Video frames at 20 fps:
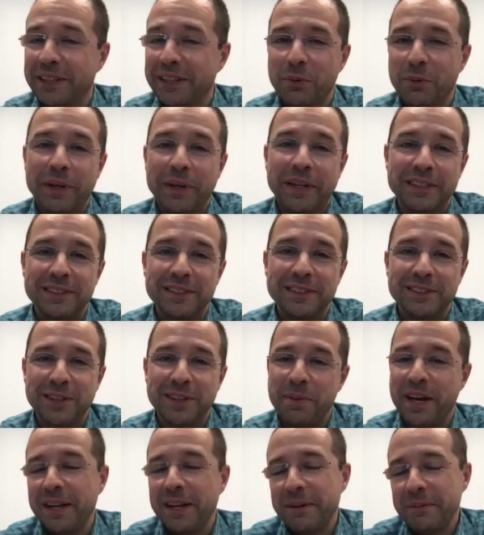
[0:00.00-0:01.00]
quickly stop
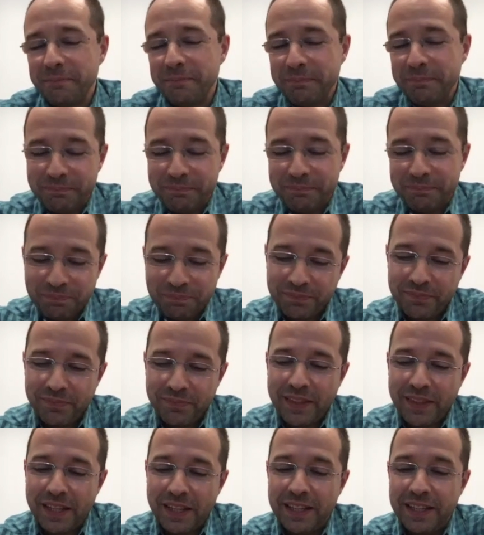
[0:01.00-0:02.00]
that.
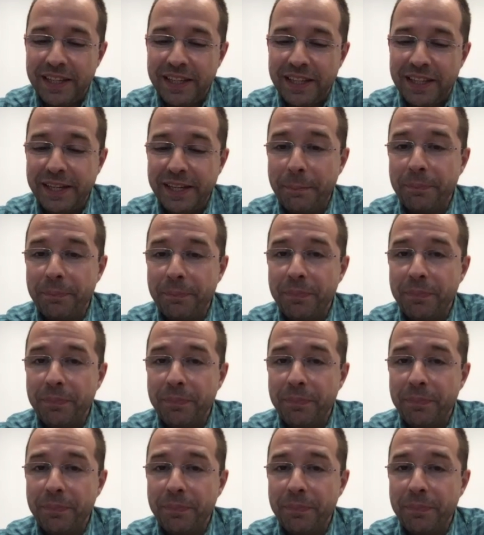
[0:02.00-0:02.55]
But